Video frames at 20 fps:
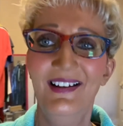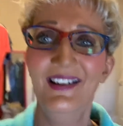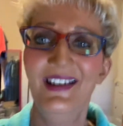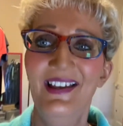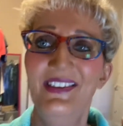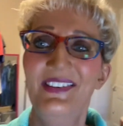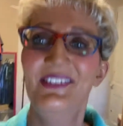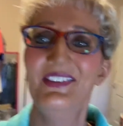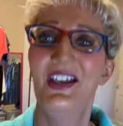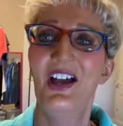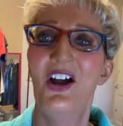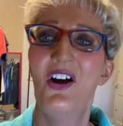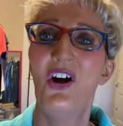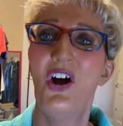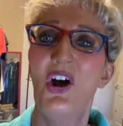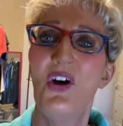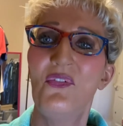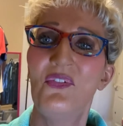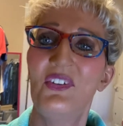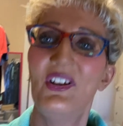So
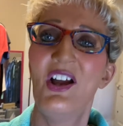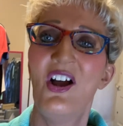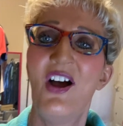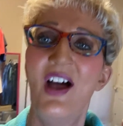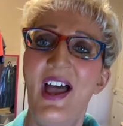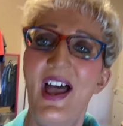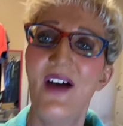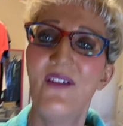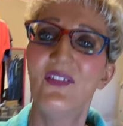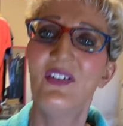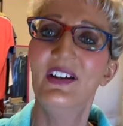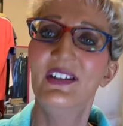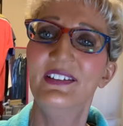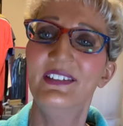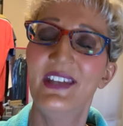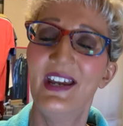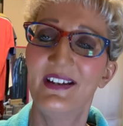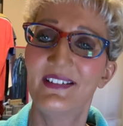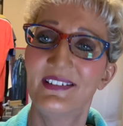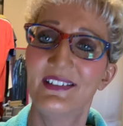hopefully I'll have
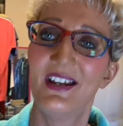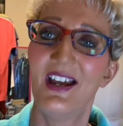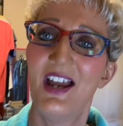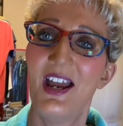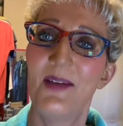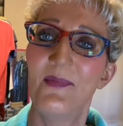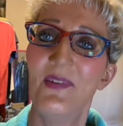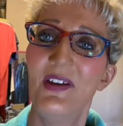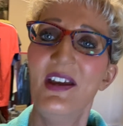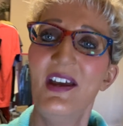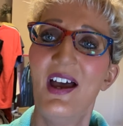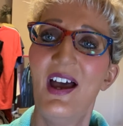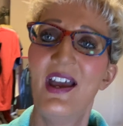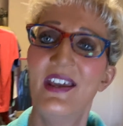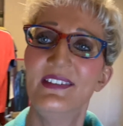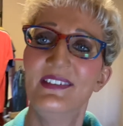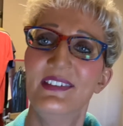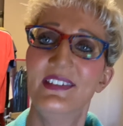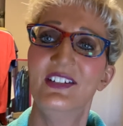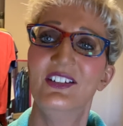one next time
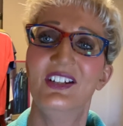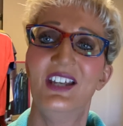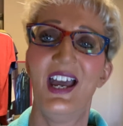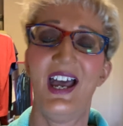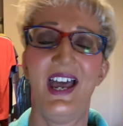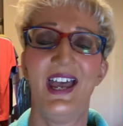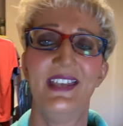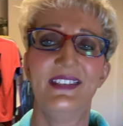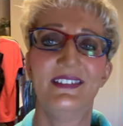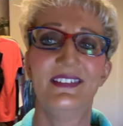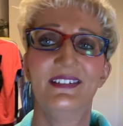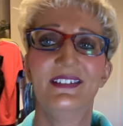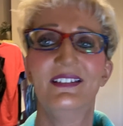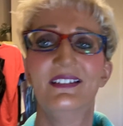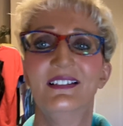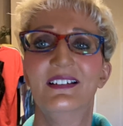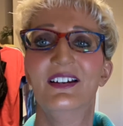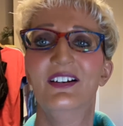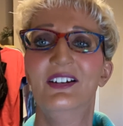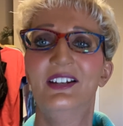I see you guys.
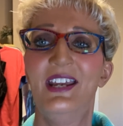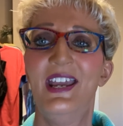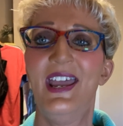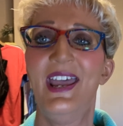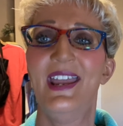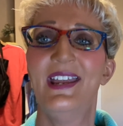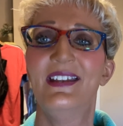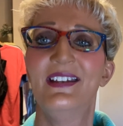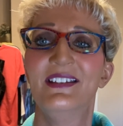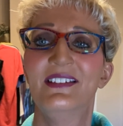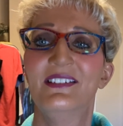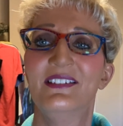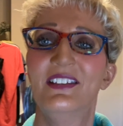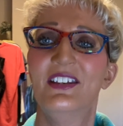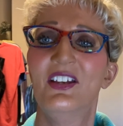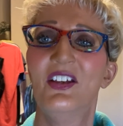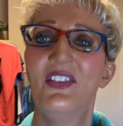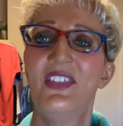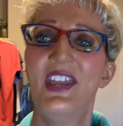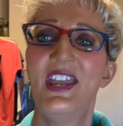Okay,
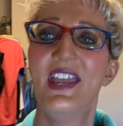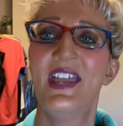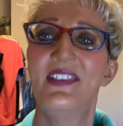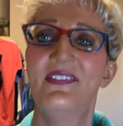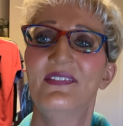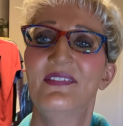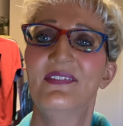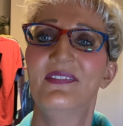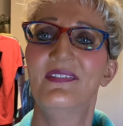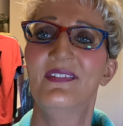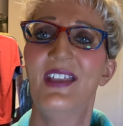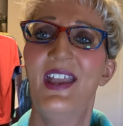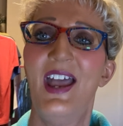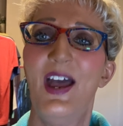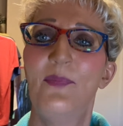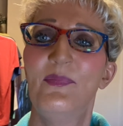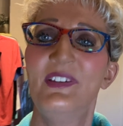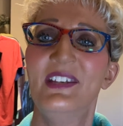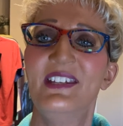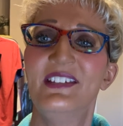till then,
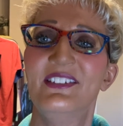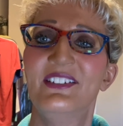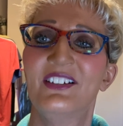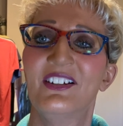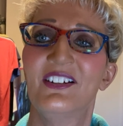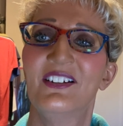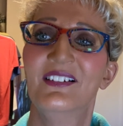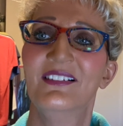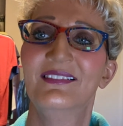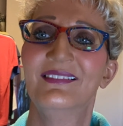happy Easter.